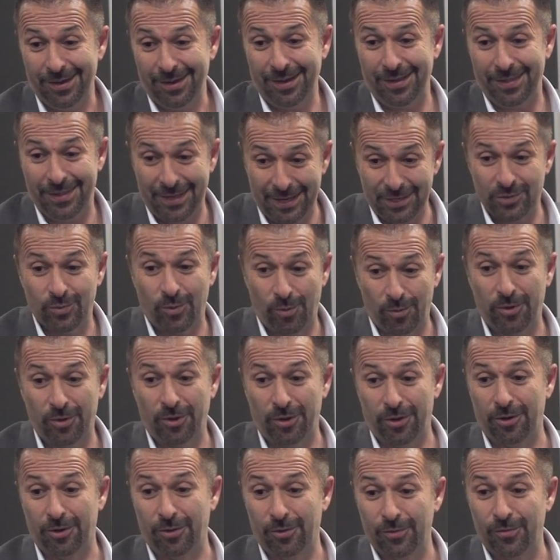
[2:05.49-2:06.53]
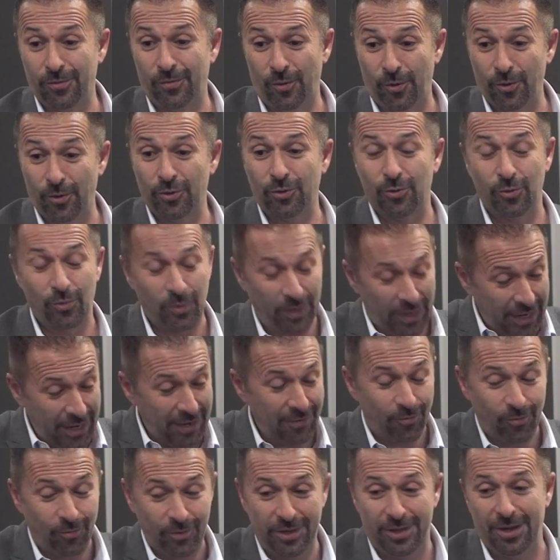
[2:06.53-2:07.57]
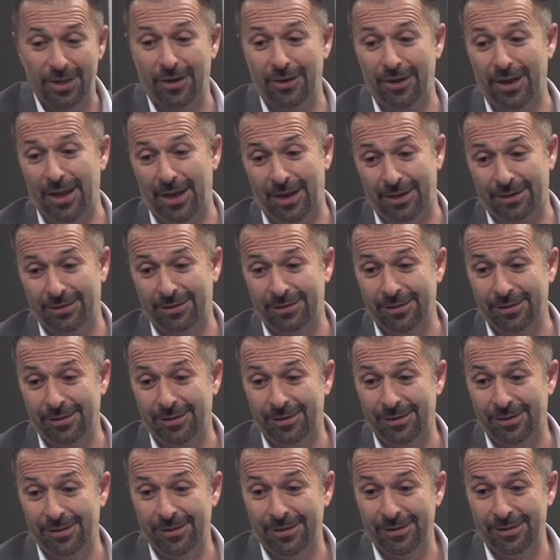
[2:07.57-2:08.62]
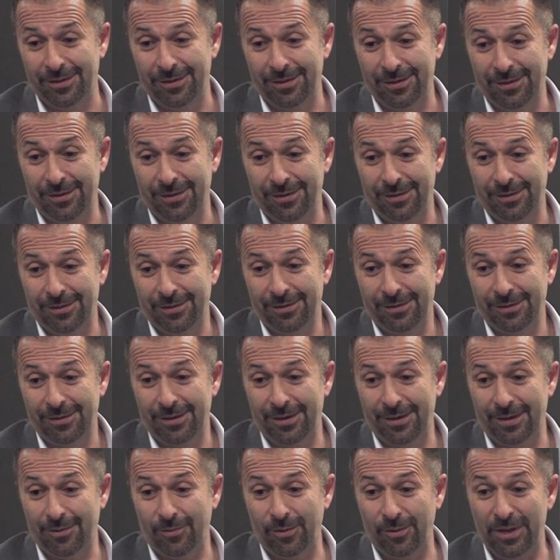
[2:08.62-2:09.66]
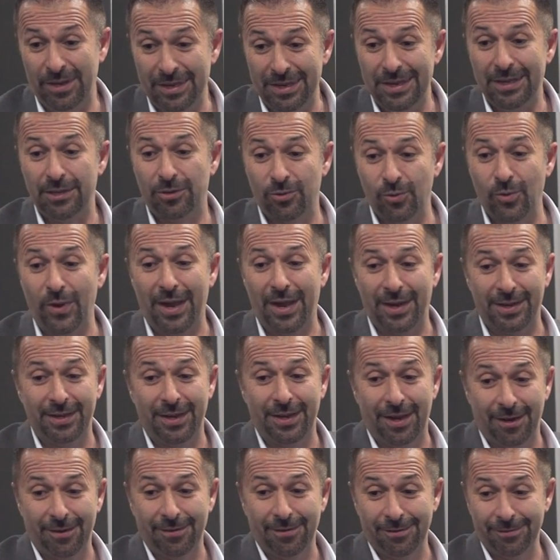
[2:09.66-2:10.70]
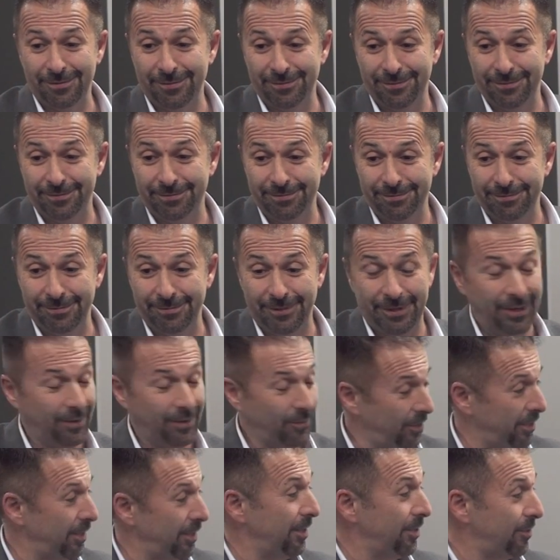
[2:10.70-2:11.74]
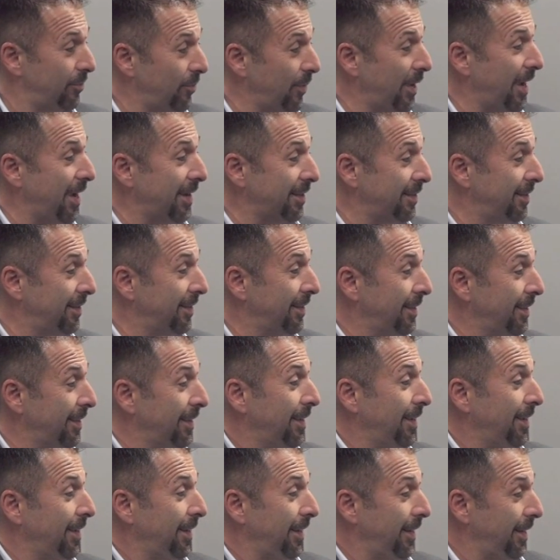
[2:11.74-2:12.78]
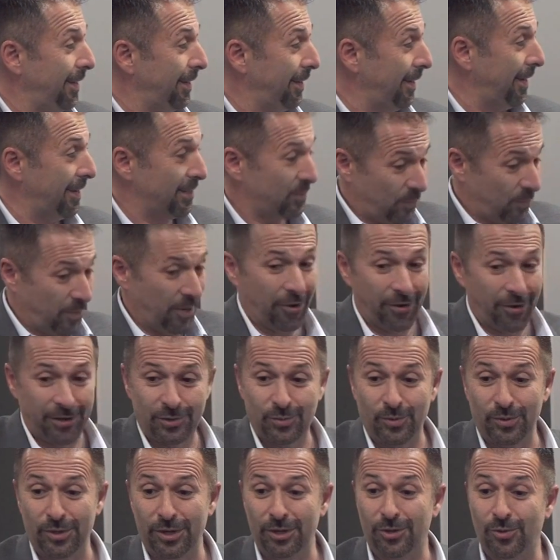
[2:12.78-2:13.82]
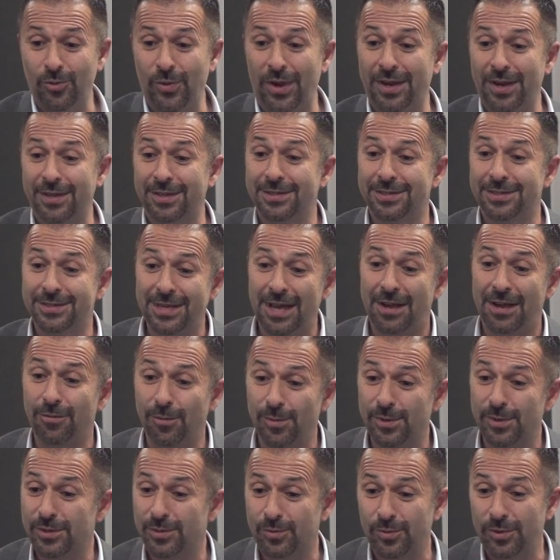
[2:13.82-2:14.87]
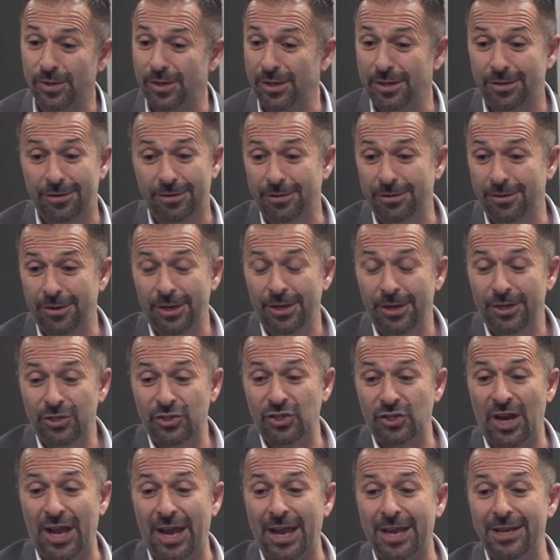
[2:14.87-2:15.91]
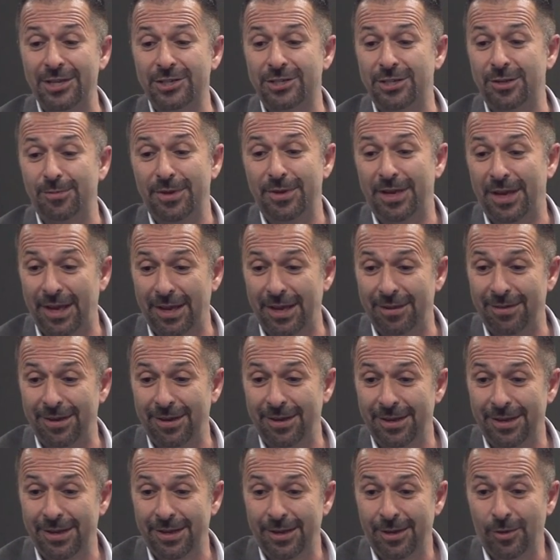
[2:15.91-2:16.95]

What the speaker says: And that's what we've got to look forward to if we don't act. You know, we need to act now. You know, we need to act as parents, we need to act as governments, we need to change the behaviour.